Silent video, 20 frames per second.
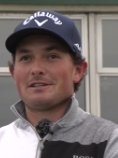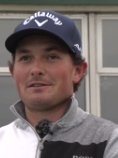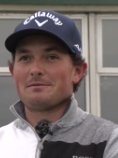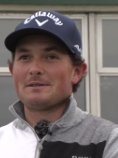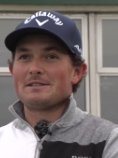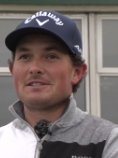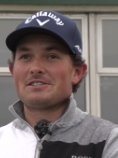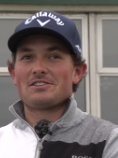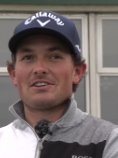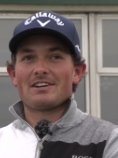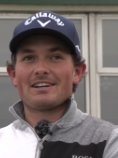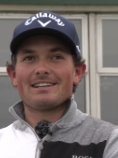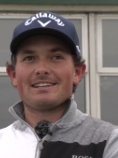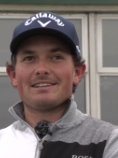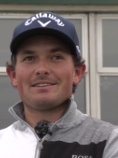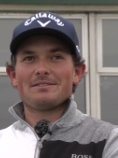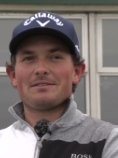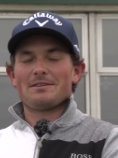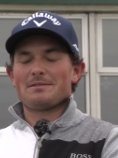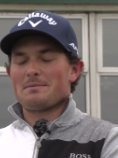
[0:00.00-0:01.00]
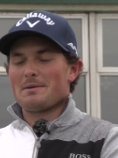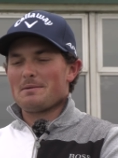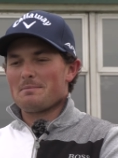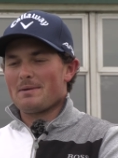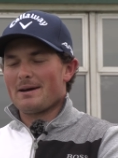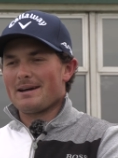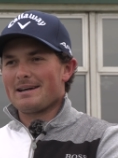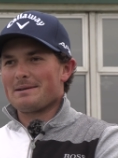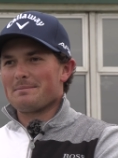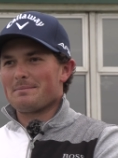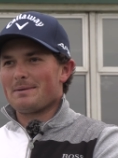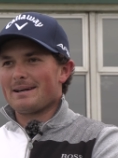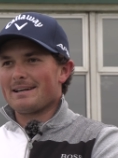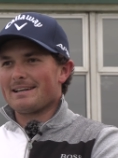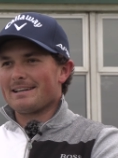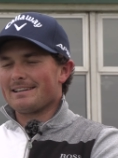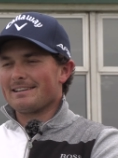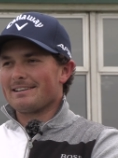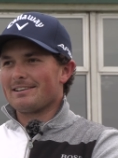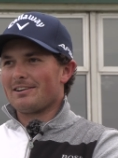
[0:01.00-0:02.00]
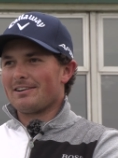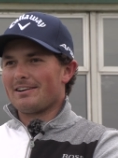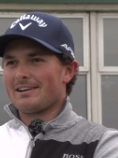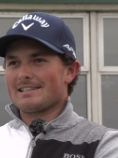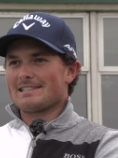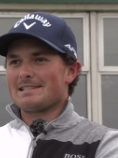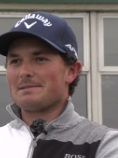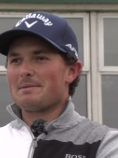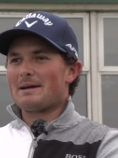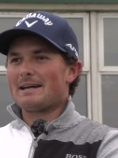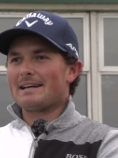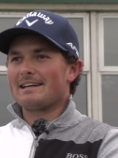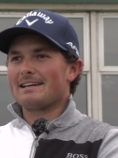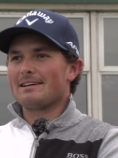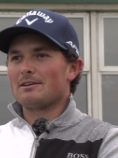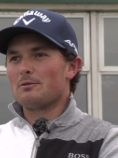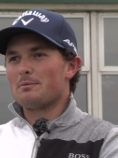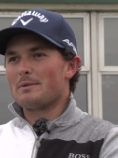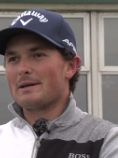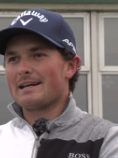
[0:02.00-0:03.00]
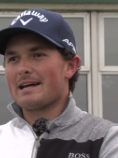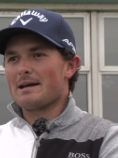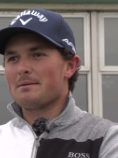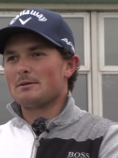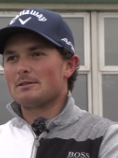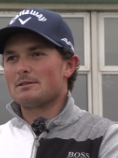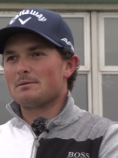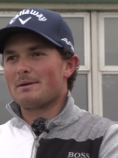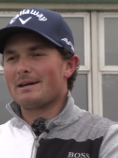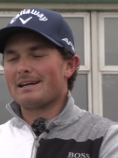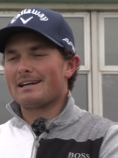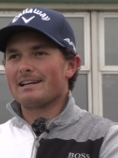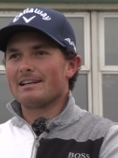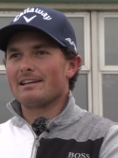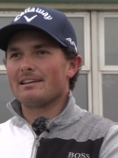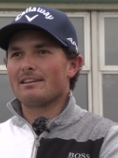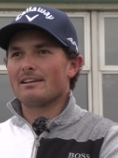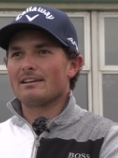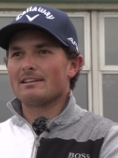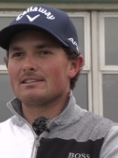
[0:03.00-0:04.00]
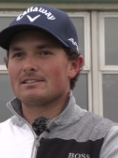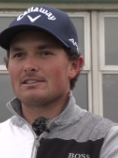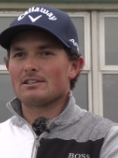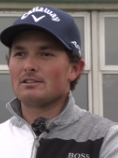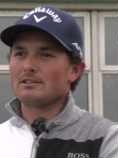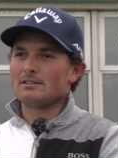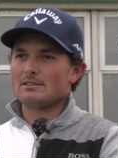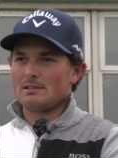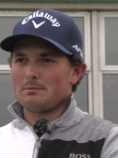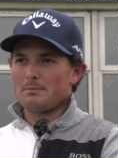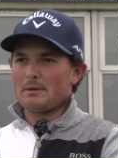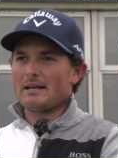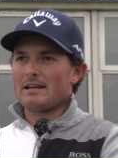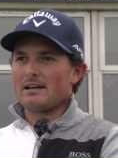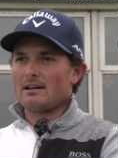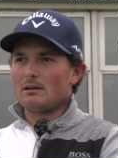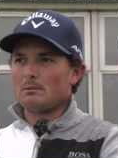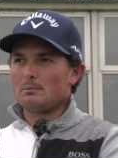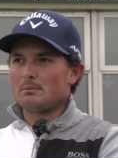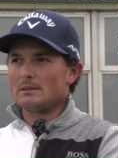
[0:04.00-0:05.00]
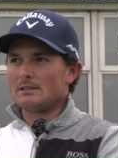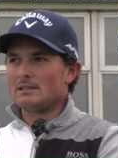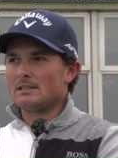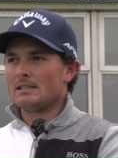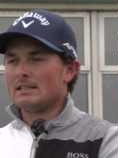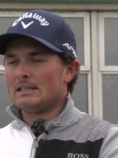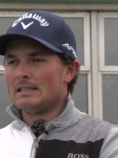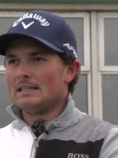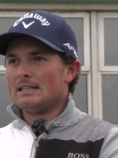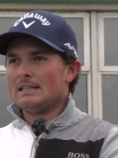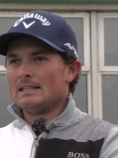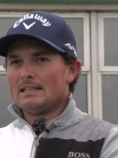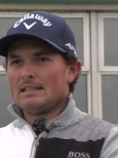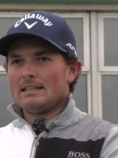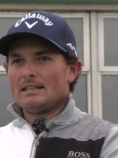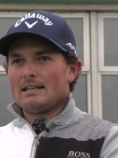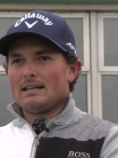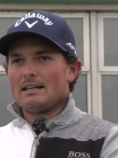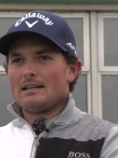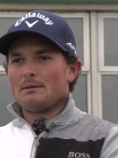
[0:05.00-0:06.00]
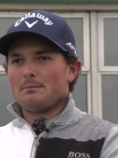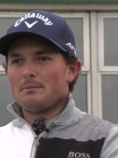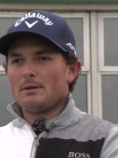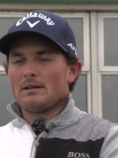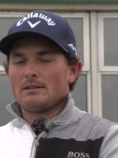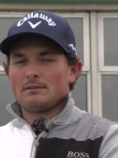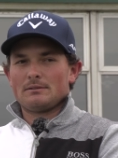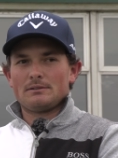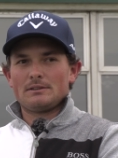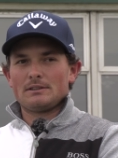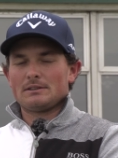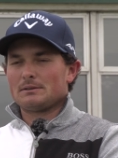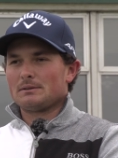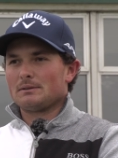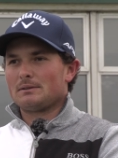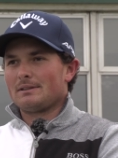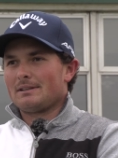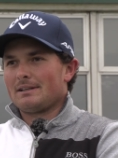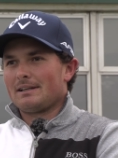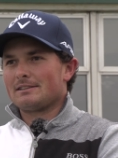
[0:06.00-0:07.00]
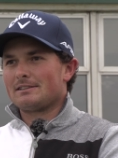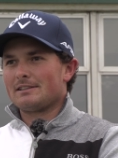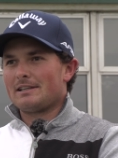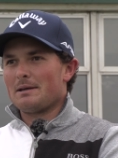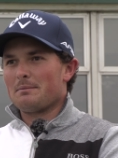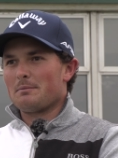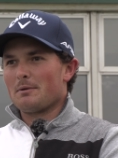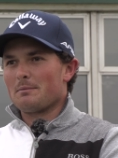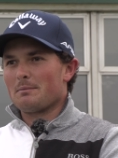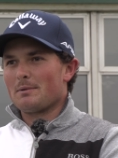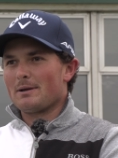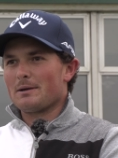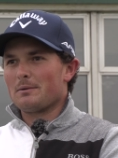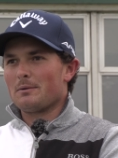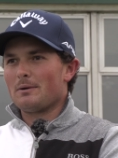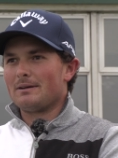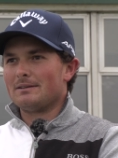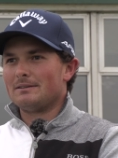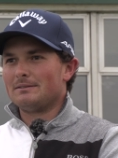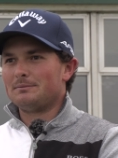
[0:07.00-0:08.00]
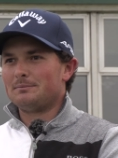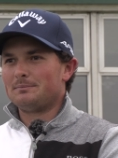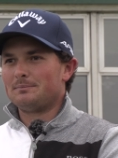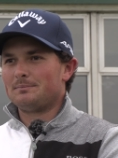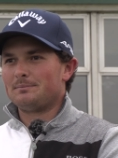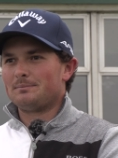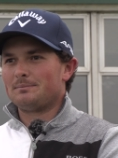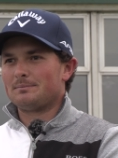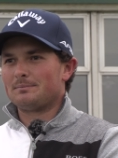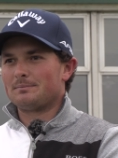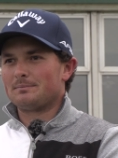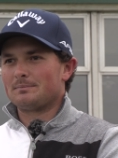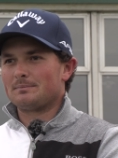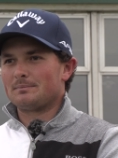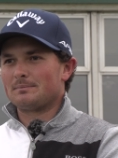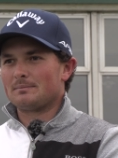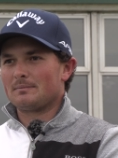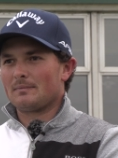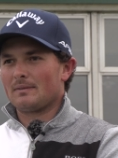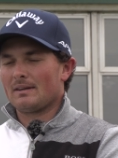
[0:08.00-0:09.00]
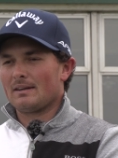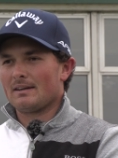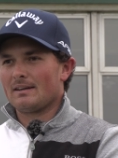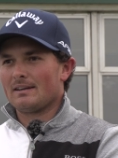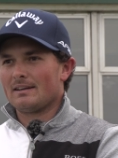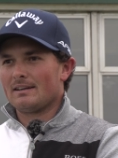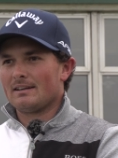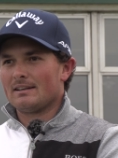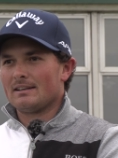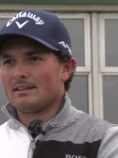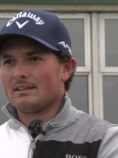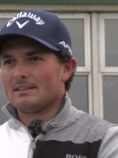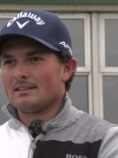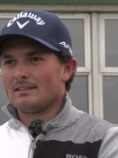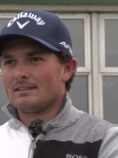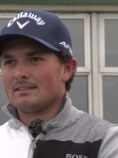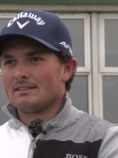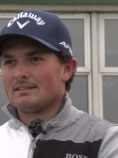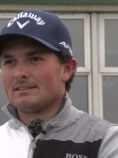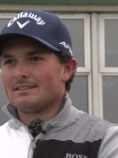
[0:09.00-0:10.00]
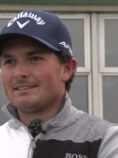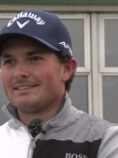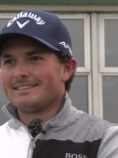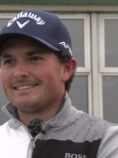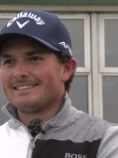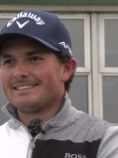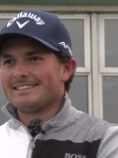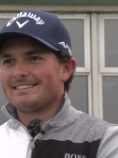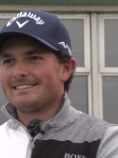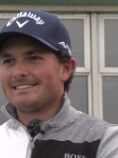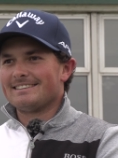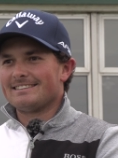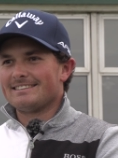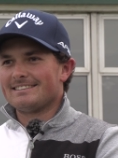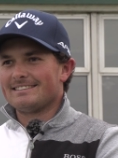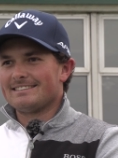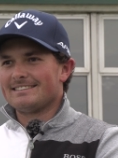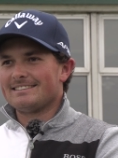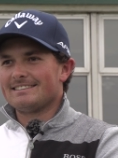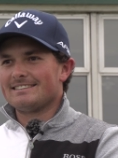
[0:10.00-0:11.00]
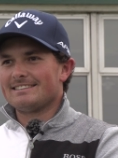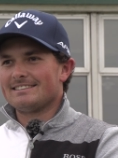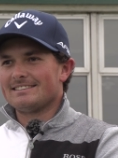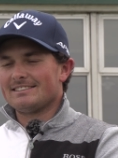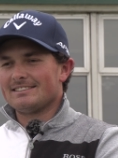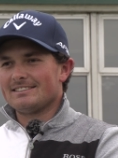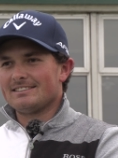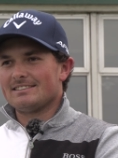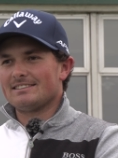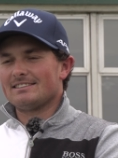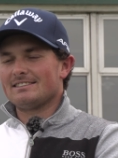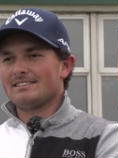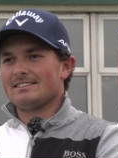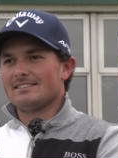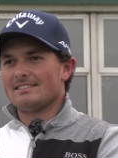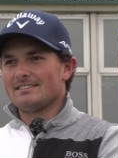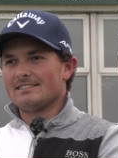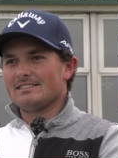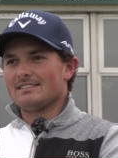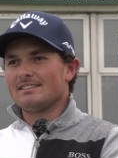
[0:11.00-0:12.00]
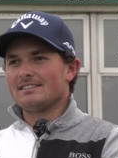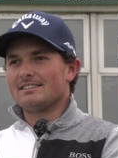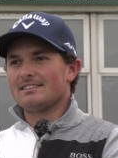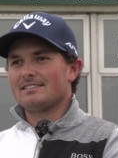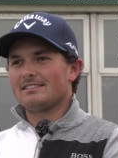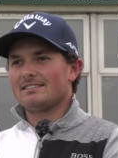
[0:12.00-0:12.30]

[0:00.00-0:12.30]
golfers have been struggling, have been paying, paying, and not actually making or being able to make anything. So it's a big help, and um, yeah, just like to keep on playing well. It was a nervy one coming down the stretch there, a couple of birdies late on, and then coming down